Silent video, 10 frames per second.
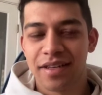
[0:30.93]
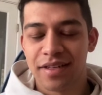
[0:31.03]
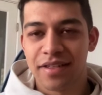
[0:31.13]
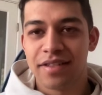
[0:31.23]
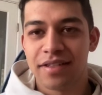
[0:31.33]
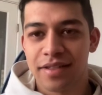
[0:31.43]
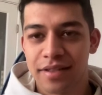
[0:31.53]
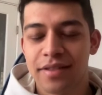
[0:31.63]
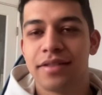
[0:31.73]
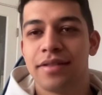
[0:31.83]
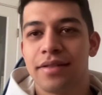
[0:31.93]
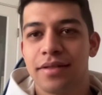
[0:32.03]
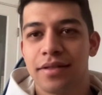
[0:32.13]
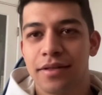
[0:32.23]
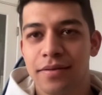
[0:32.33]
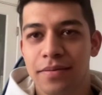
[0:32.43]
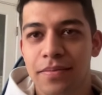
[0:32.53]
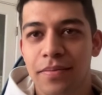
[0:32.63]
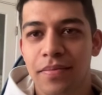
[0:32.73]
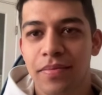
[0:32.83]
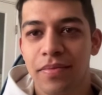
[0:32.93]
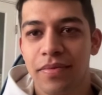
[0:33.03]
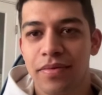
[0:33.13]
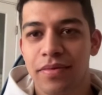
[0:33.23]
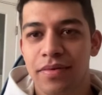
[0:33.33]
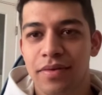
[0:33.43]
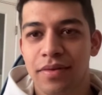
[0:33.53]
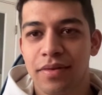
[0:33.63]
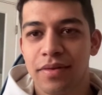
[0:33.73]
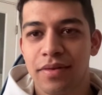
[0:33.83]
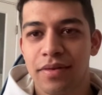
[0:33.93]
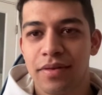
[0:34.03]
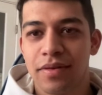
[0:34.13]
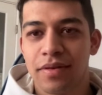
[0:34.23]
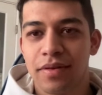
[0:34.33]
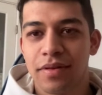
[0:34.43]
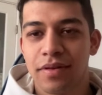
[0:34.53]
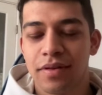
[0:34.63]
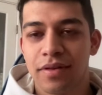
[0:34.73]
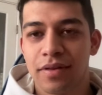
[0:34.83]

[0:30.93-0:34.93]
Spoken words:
The person shown says nothing.